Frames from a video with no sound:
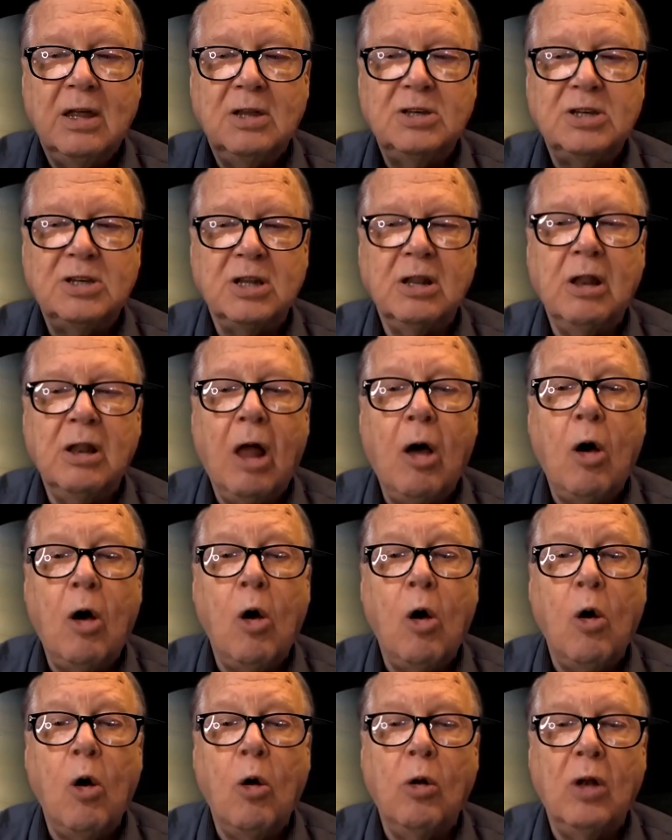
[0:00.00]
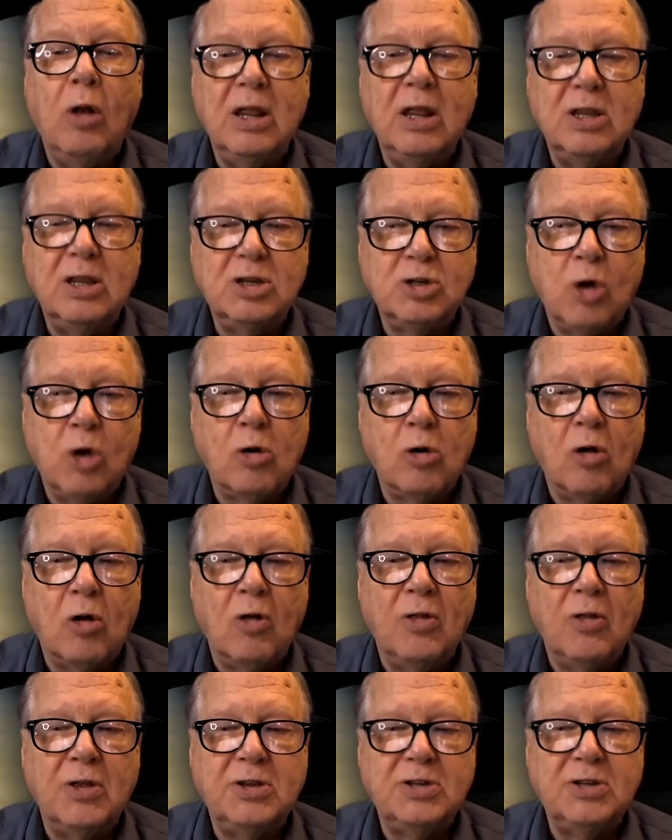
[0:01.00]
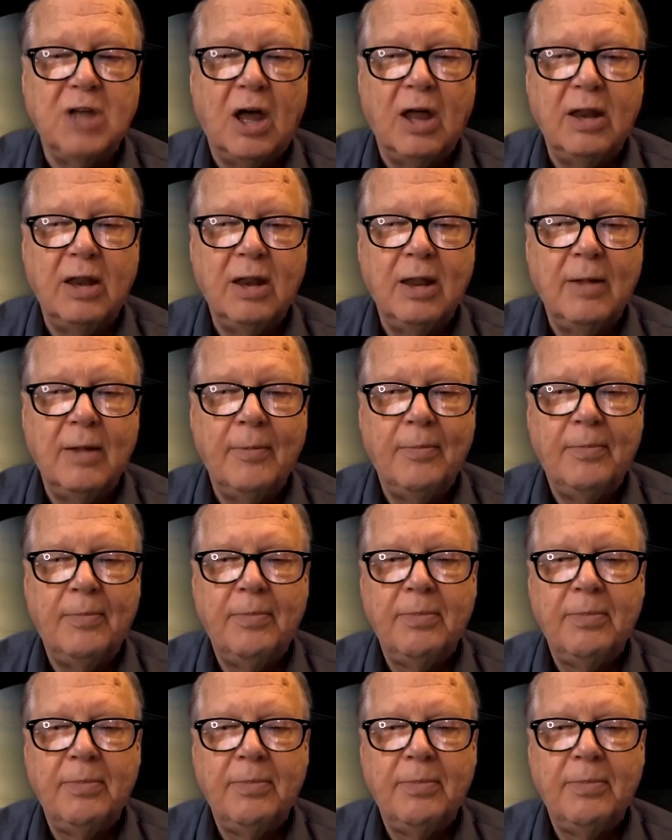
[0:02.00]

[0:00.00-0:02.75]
slowly circle the sun.